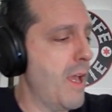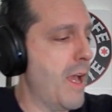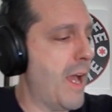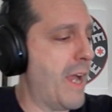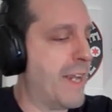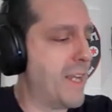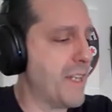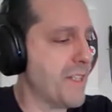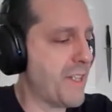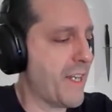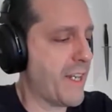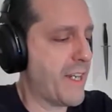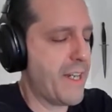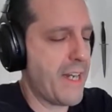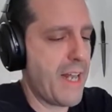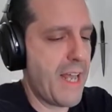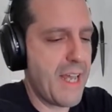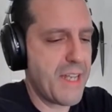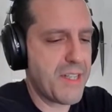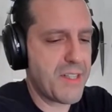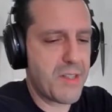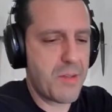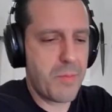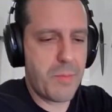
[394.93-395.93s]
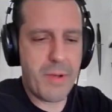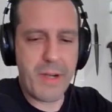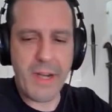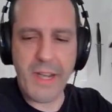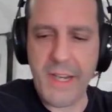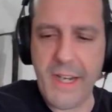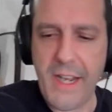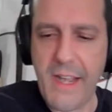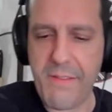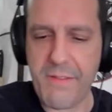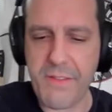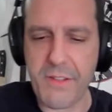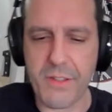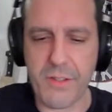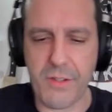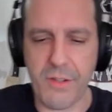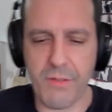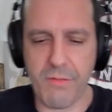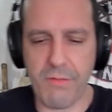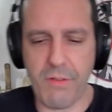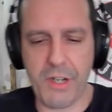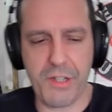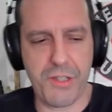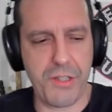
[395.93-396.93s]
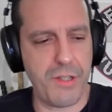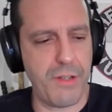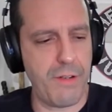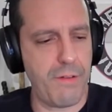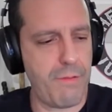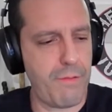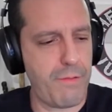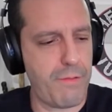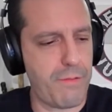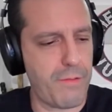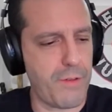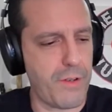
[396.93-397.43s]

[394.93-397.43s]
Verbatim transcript: I guess I could ask, but I'd have to learn Russian